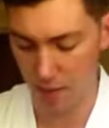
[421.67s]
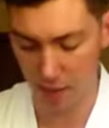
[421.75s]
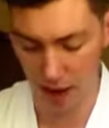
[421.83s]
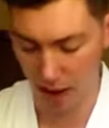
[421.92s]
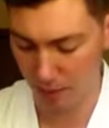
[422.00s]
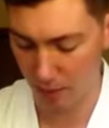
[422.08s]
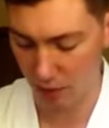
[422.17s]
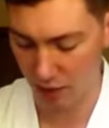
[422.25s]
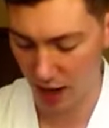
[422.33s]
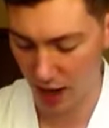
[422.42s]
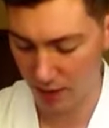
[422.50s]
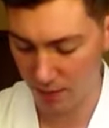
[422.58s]
I'm happy with
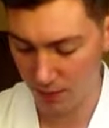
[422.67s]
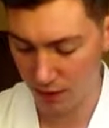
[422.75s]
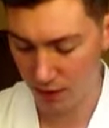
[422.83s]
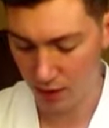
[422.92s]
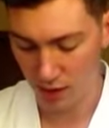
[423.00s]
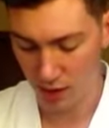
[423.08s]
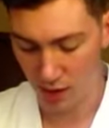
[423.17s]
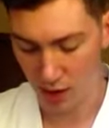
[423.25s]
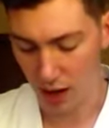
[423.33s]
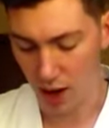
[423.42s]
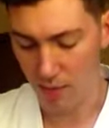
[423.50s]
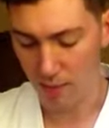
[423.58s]
that.
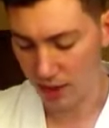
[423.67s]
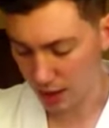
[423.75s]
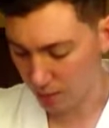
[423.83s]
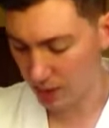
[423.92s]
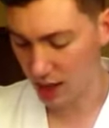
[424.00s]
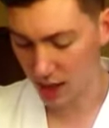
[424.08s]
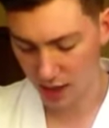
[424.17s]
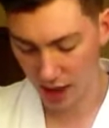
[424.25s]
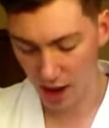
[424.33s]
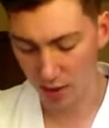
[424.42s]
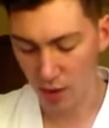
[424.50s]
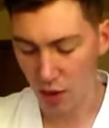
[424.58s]
And then beyond
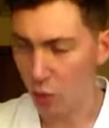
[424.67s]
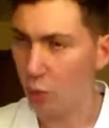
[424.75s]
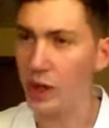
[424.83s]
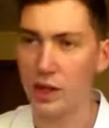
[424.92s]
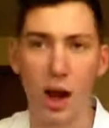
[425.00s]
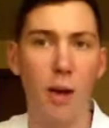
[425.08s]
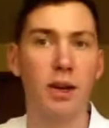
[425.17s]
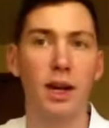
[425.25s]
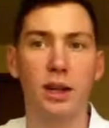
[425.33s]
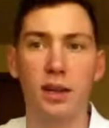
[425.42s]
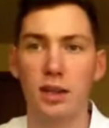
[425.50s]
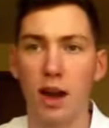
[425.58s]
that, we
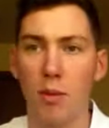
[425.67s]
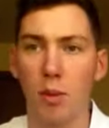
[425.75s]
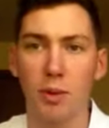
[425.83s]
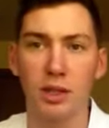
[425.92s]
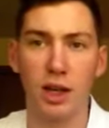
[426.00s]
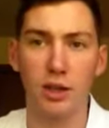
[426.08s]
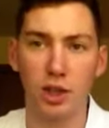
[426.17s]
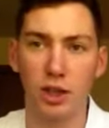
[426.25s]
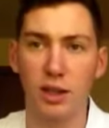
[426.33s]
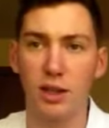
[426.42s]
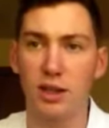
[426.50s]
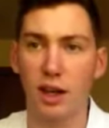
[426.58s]
dominated the time of possession
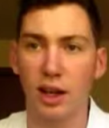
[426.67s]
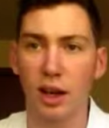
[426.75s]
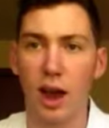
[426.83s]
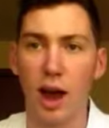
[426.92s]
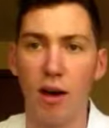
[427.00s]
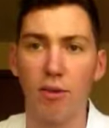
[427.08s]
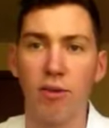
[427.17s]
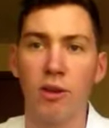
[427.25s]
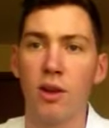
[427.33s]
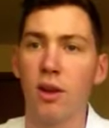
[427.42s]
in the second half,